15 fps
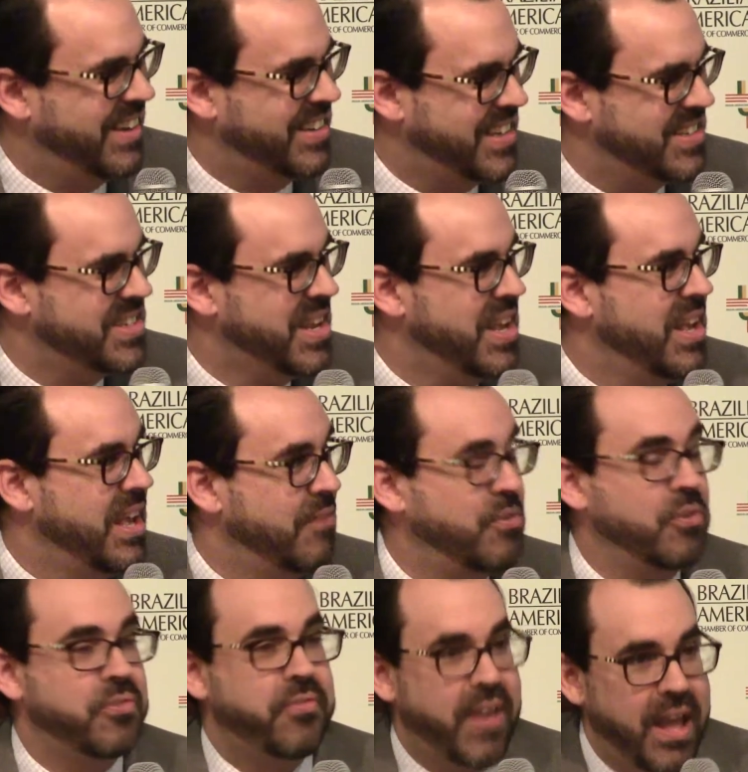Because if
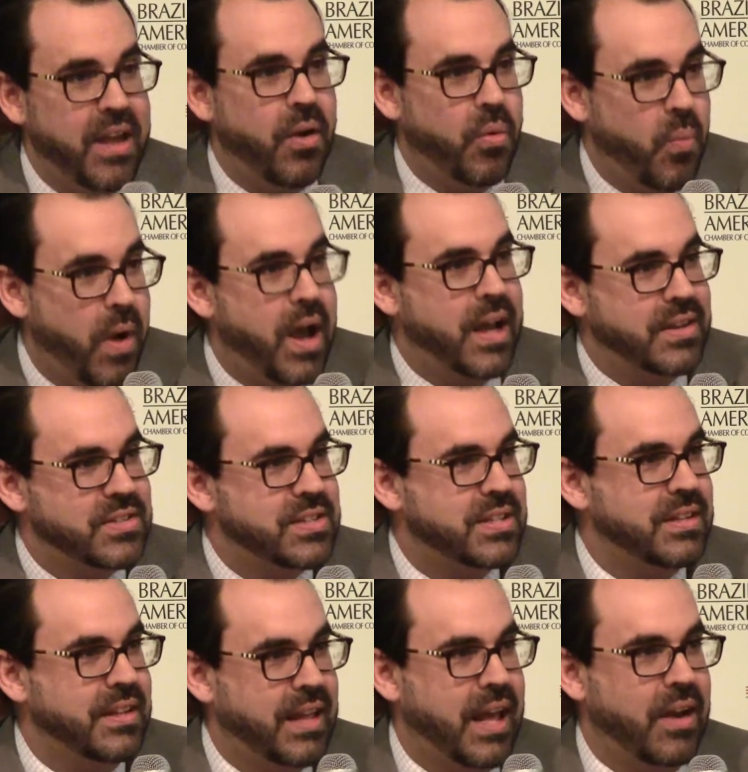you fail
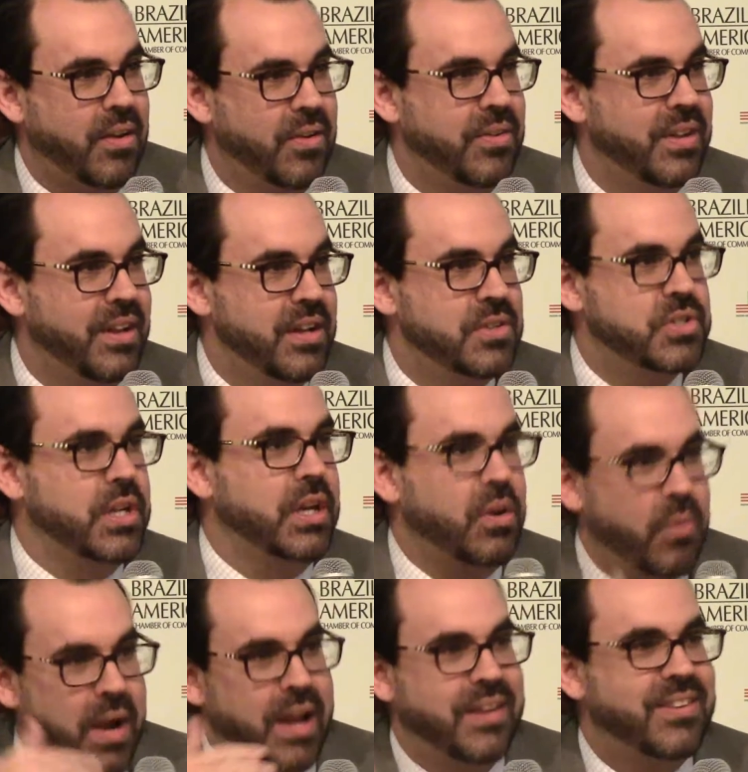once, that will
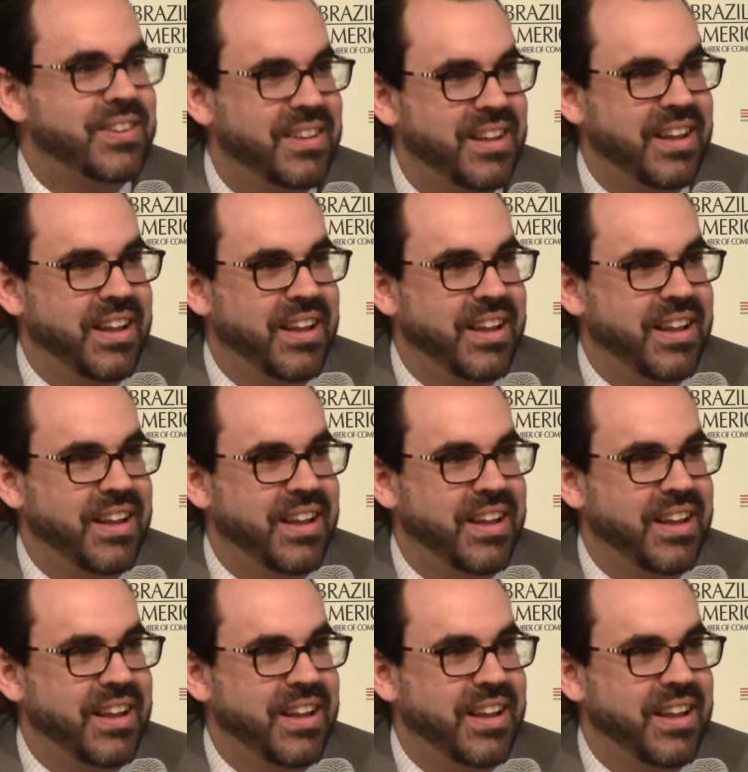generate